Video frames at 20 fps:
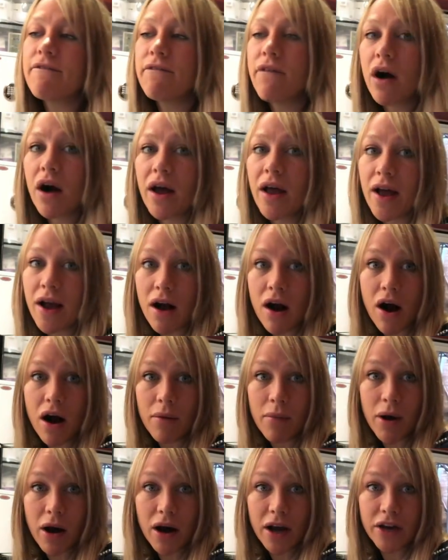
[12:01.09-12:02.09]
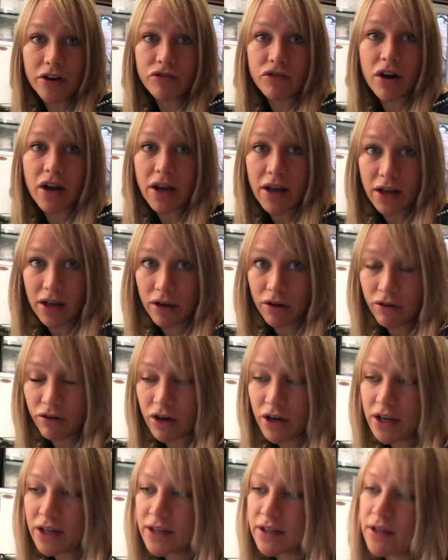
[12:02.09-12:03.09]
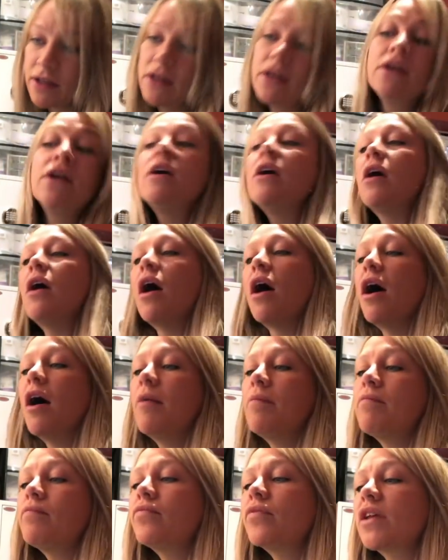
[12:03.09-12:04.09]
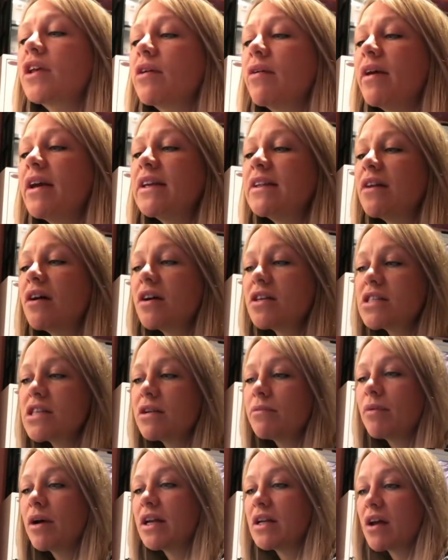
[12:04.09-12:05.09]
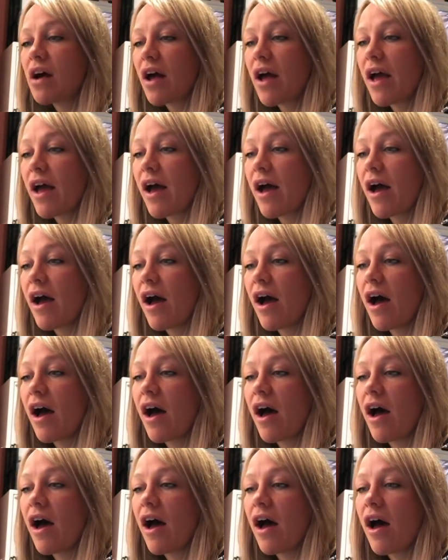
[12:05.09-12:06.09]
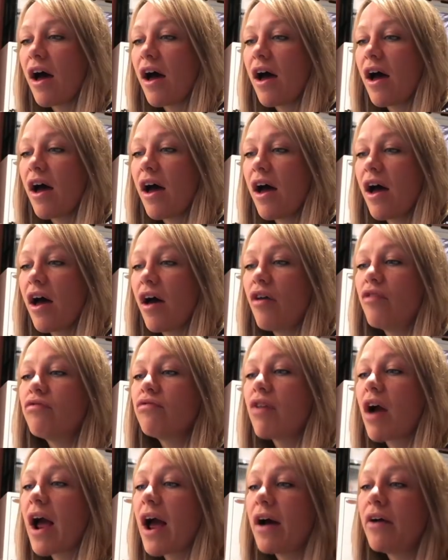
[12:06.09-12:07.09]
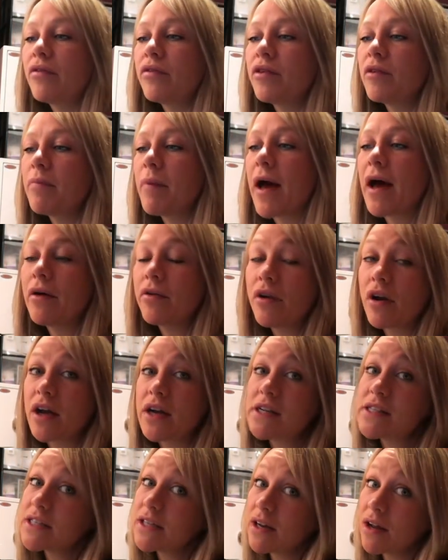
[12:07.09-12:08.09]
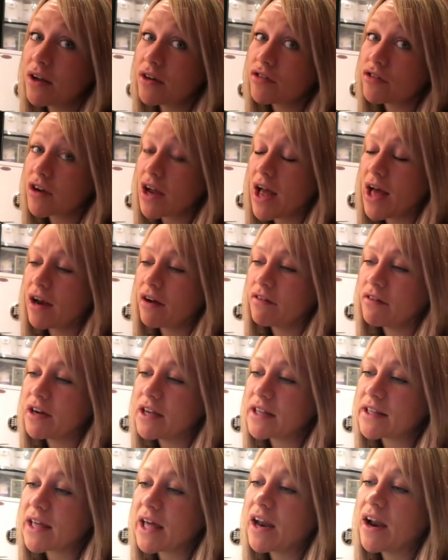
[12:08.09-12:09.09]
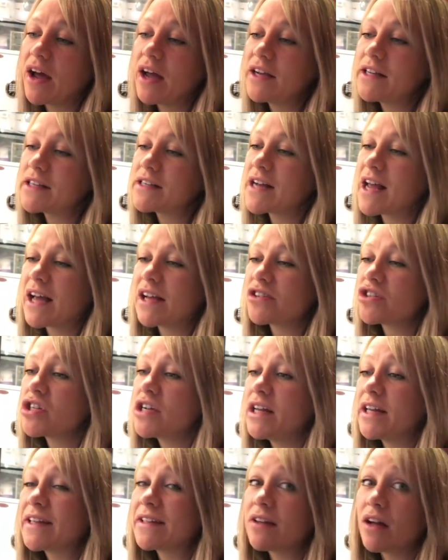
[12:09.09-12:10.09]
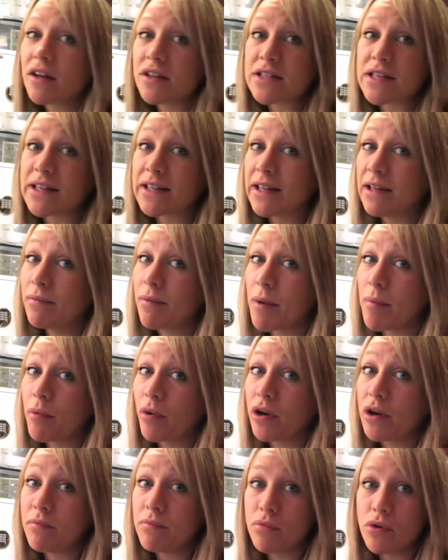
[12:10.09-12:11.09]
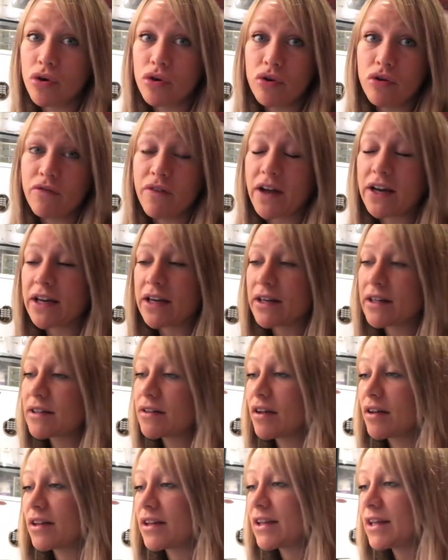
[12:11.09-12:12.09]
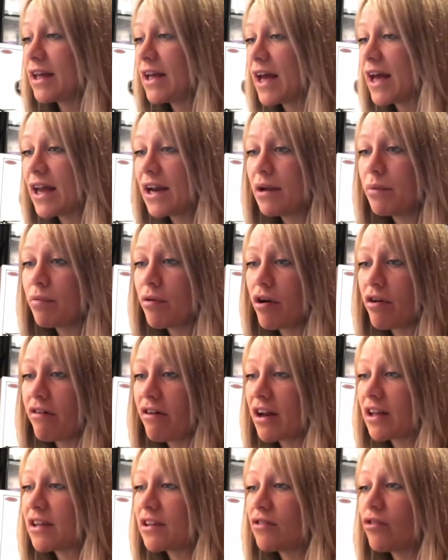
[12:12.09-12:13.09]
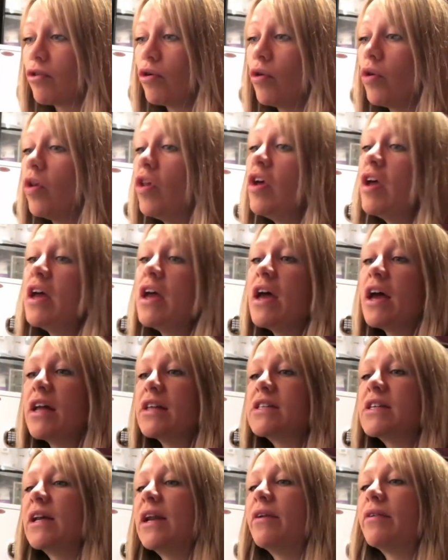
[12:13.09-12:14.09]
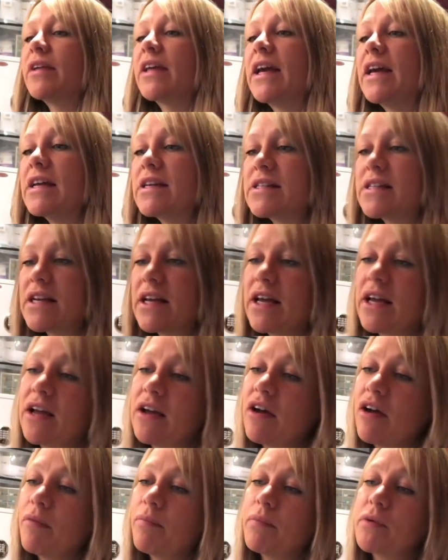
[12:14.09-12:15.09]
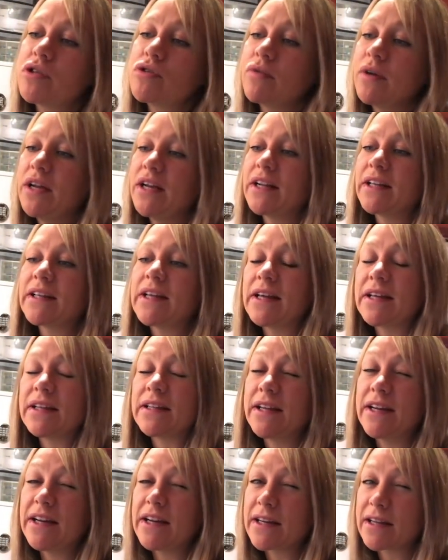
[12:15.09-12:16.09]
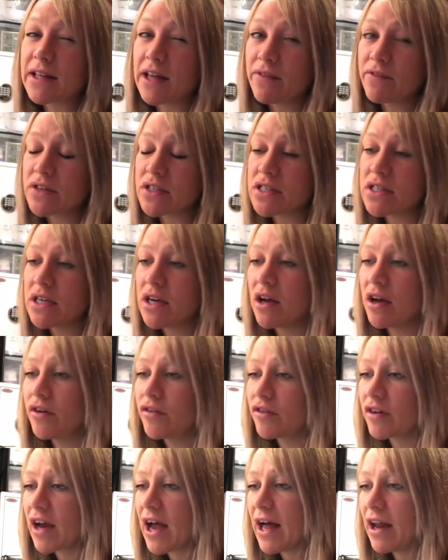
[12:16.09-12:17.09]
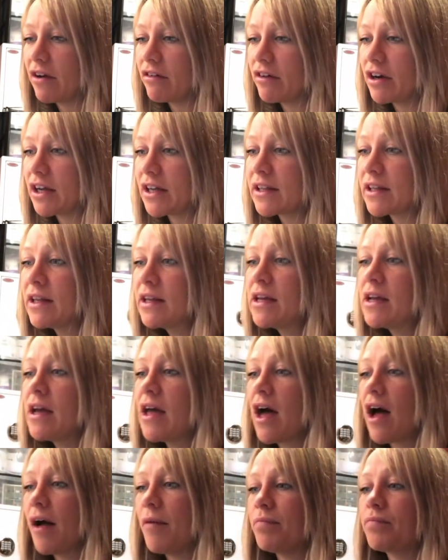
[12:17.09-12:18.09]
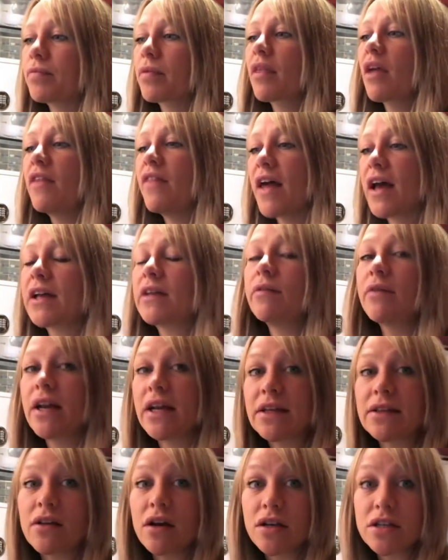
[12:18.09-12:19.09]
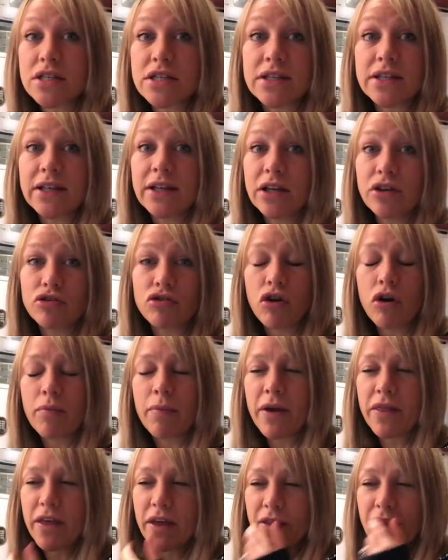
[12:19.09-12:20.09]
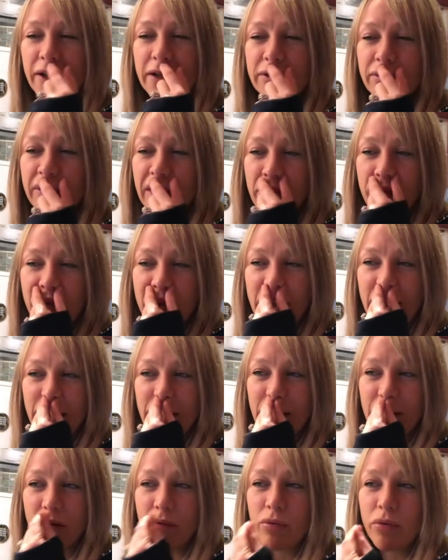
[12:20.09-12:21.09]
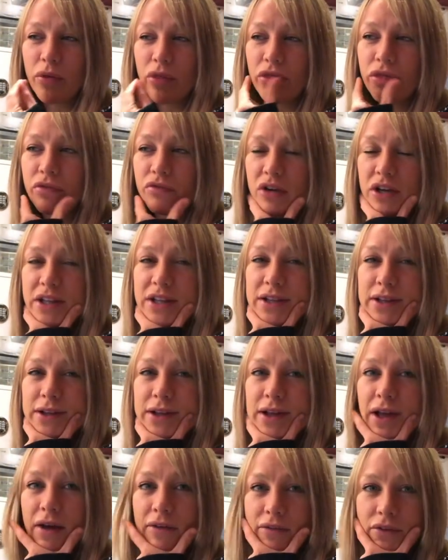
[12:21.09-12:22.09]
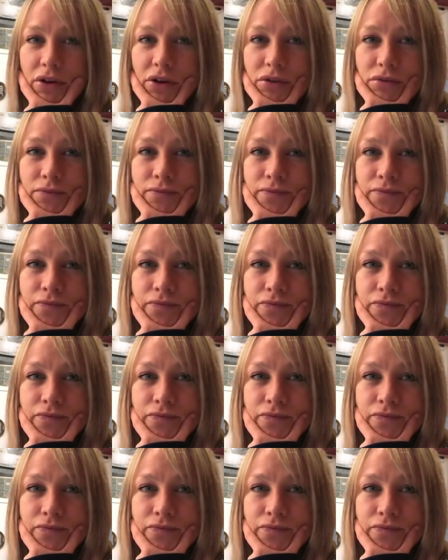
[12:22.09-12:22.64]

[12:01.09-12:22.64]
via carbohydrate increase. So I started my diet at around about 1900 calories, and I didn't actually start to see my body move. I didn't start to see any progress at all until I was hitting between 1600 and 1700 calories. And that's when I started to see a drop. I think that's when I weighed in at 137.